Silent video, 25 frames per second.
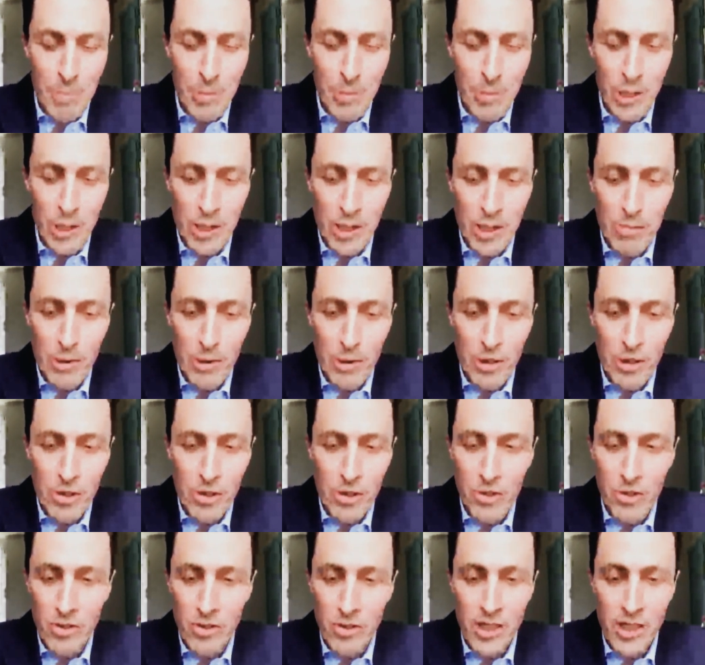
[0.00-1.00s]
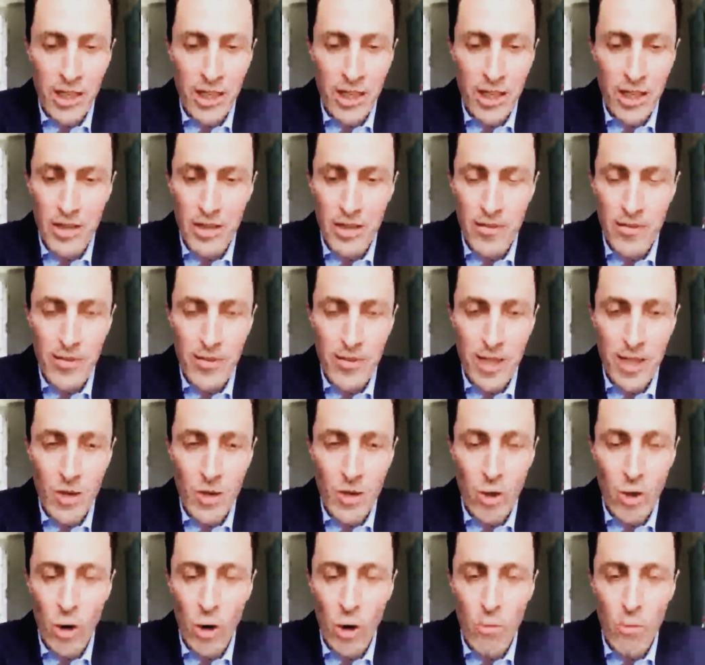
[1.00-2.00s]
but
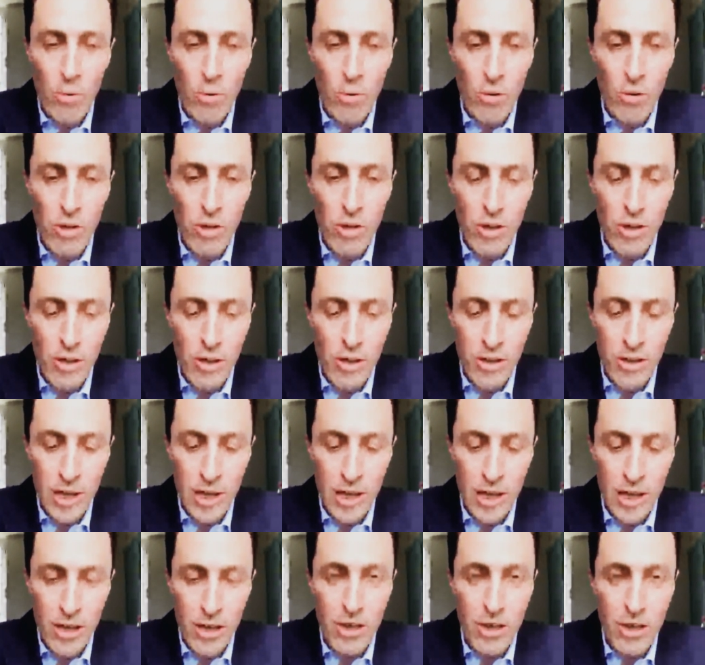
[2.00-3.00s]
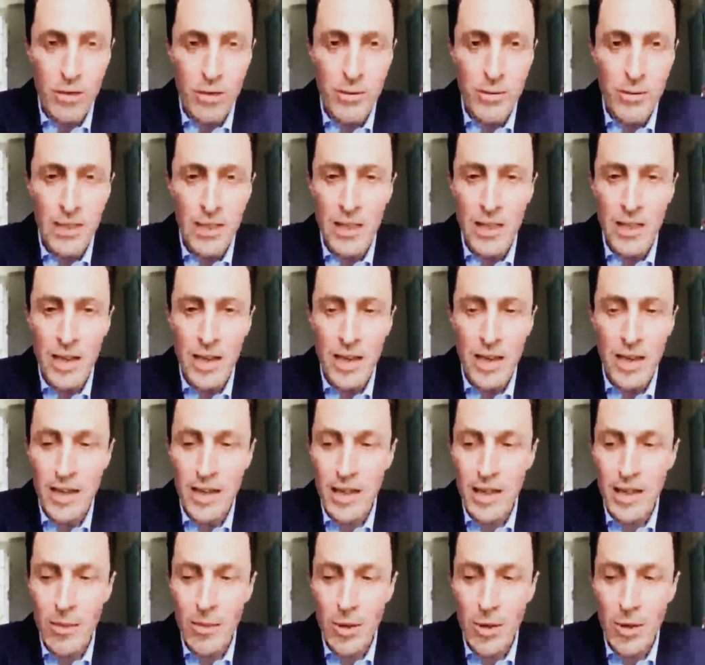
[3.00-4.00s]
in a global economy
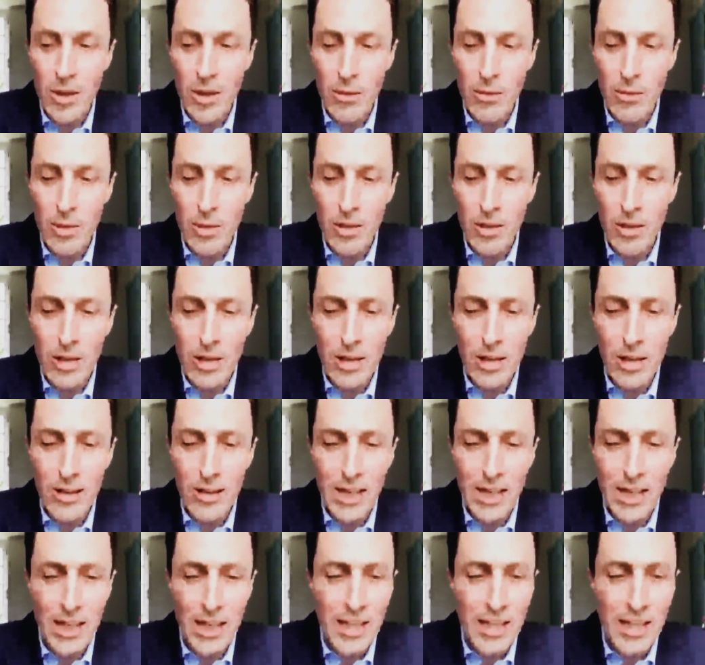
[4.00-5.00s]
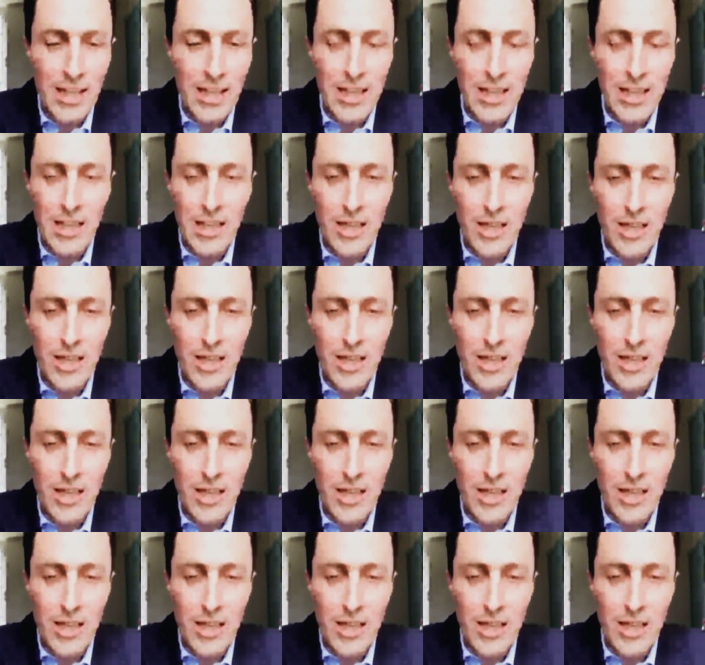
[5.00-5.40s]
like the one we are living in,